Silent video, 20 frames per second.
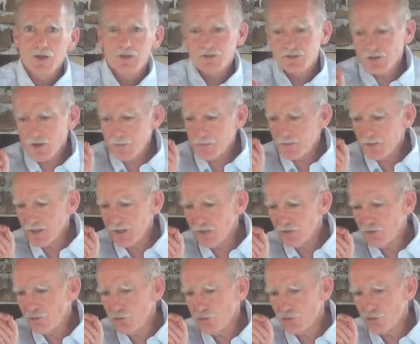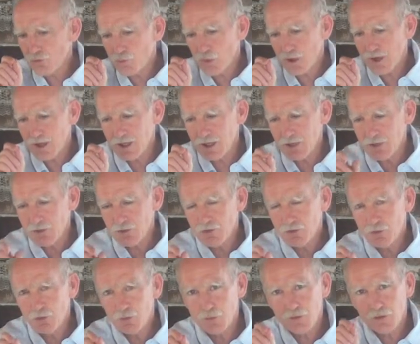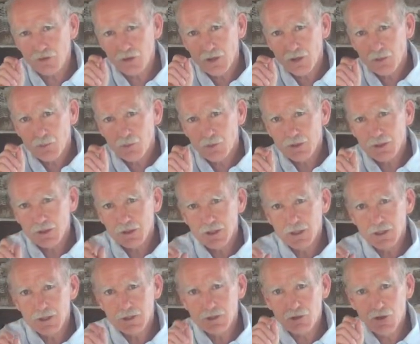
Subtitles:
Some things you just want to introduce with little